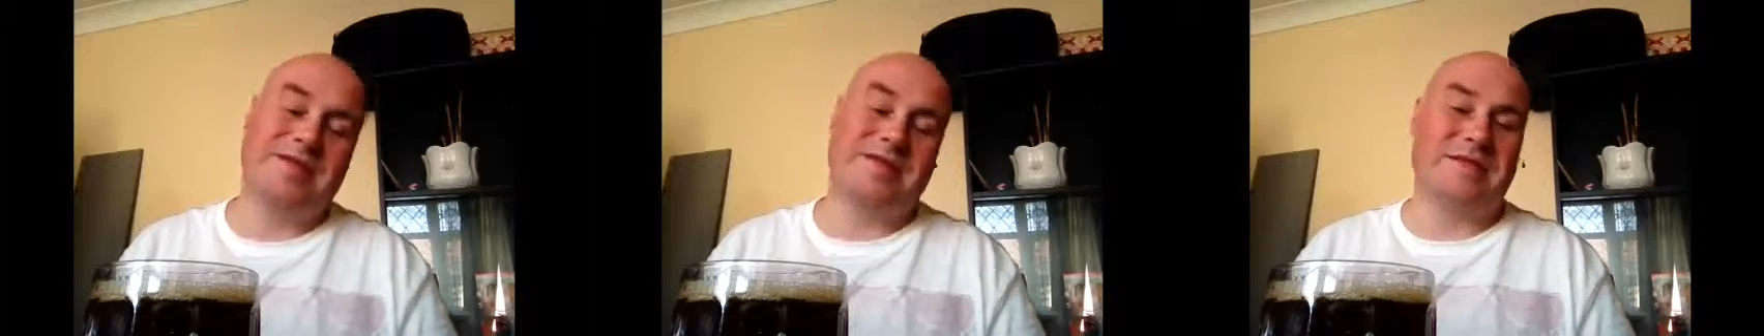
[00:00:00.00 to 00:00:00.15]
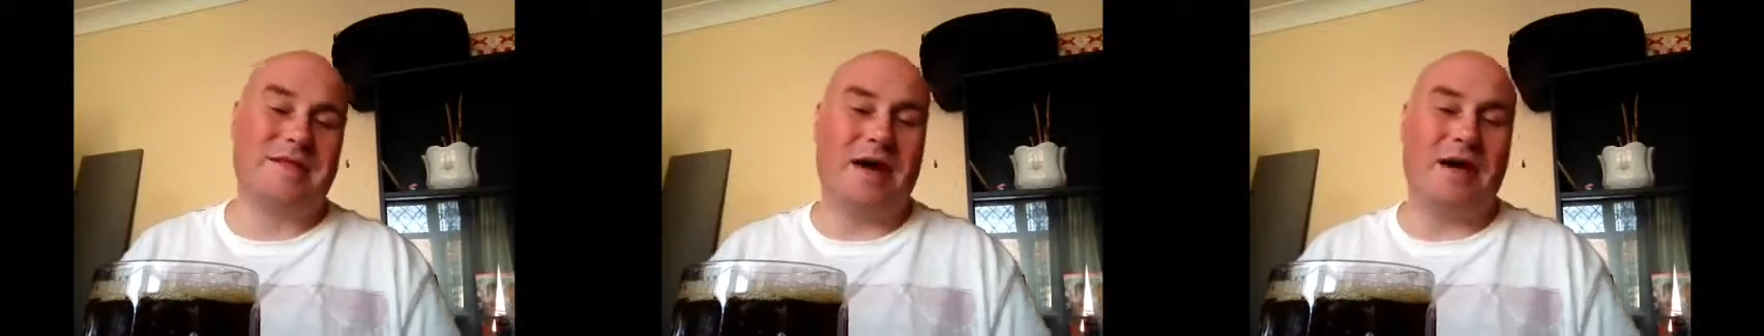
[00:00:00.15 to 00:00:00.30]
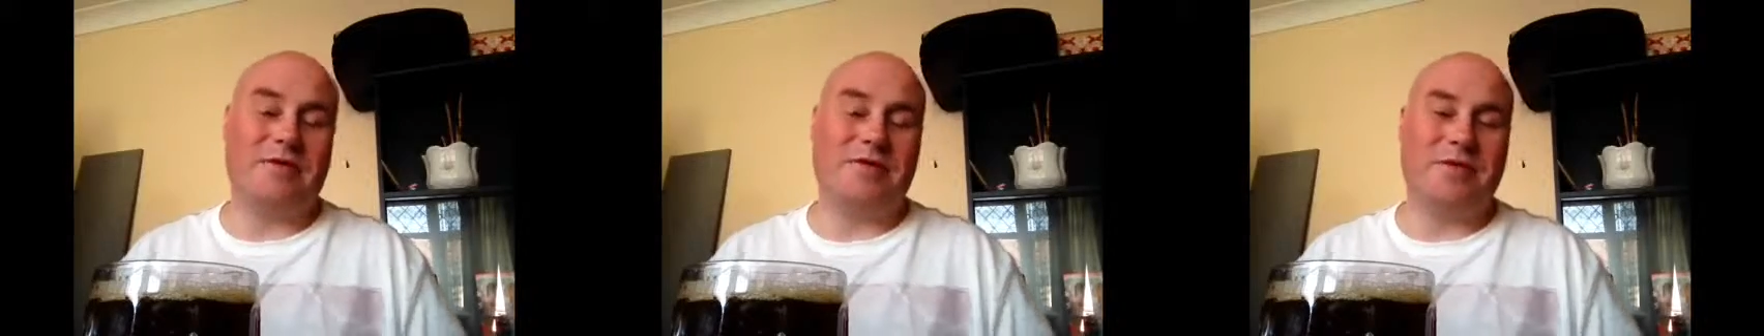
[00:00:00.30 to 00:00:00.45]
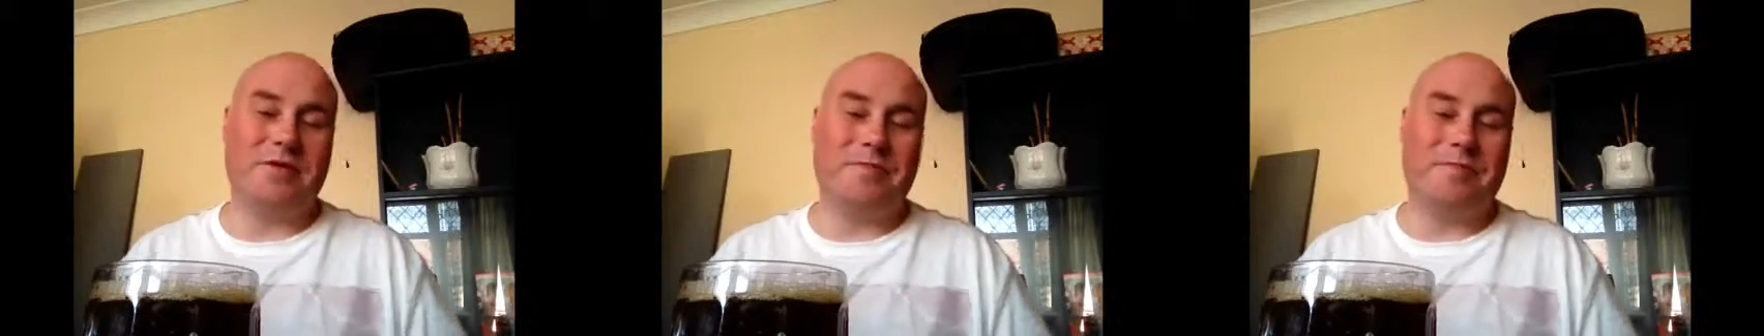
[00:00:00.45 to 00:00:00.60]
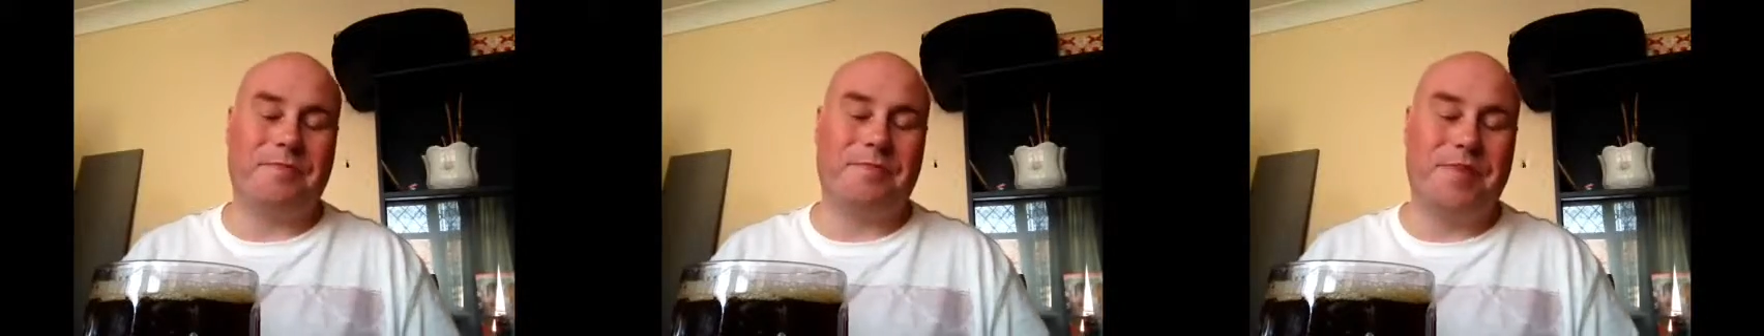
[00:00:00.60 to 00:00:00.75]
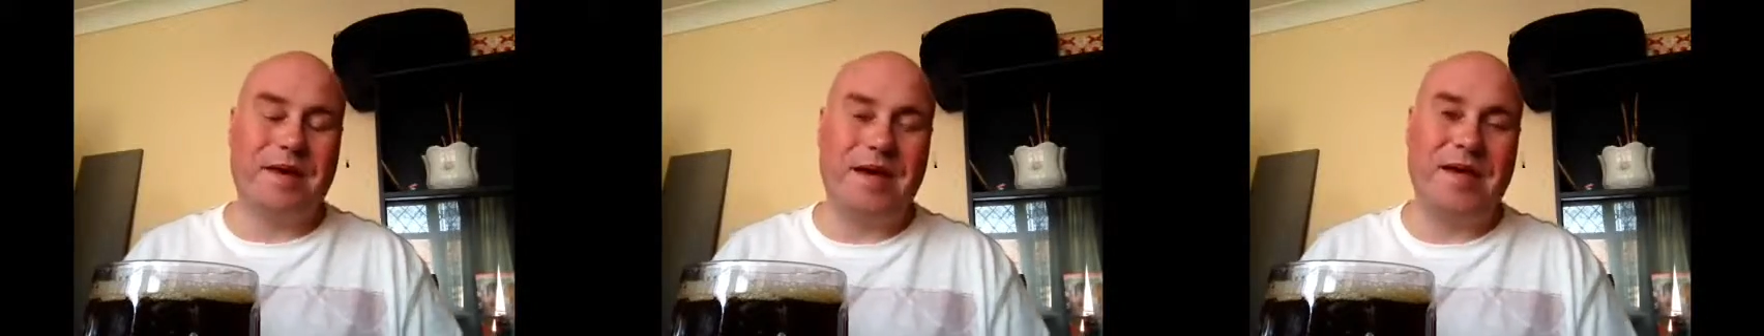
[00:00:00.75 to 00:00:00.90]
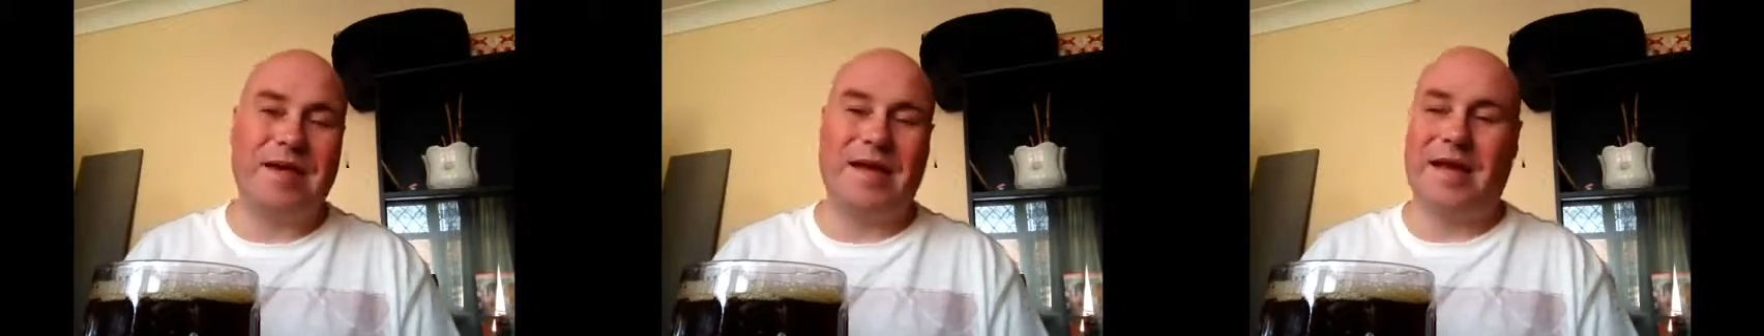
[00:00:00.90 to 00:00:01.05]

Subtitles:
was a big